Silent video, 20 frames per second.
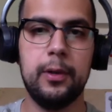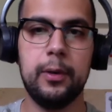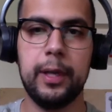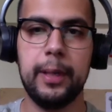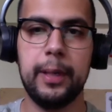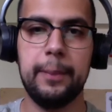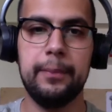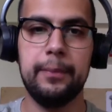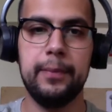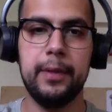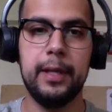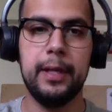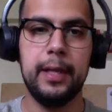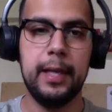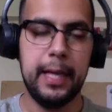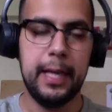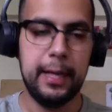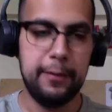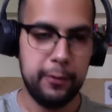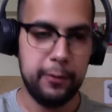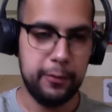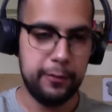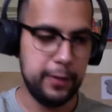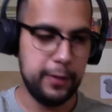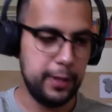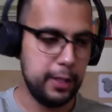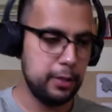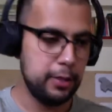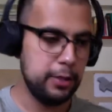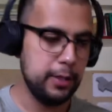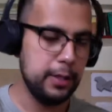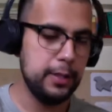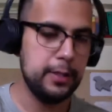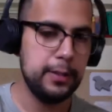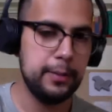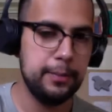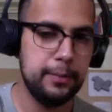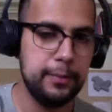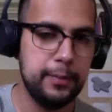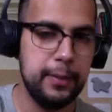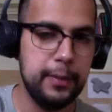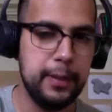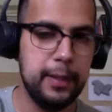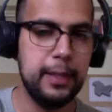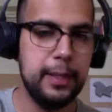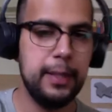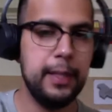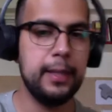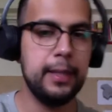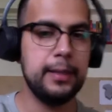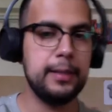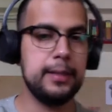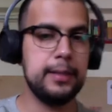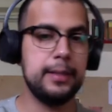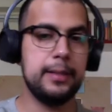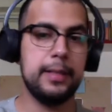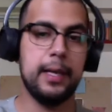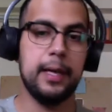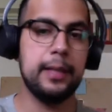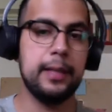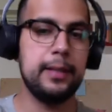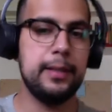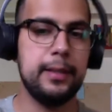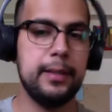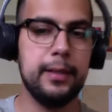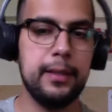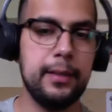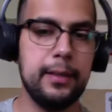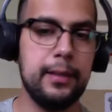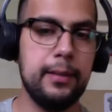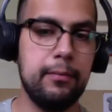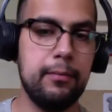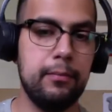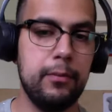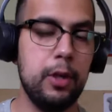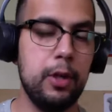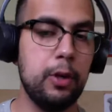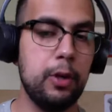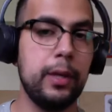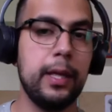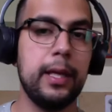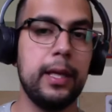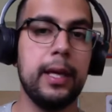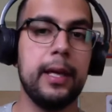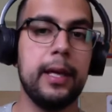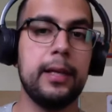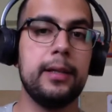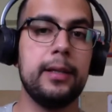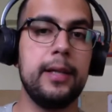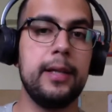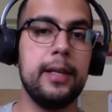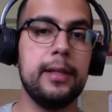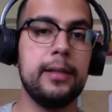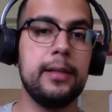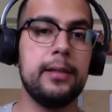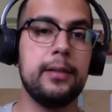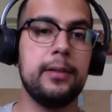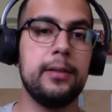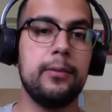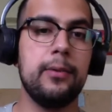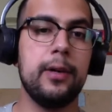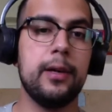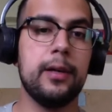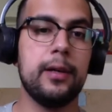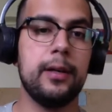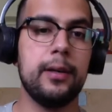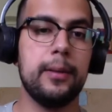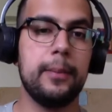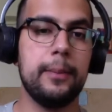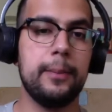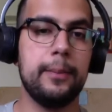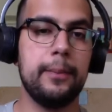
Okay, if you finished it, let's start looking at today's work.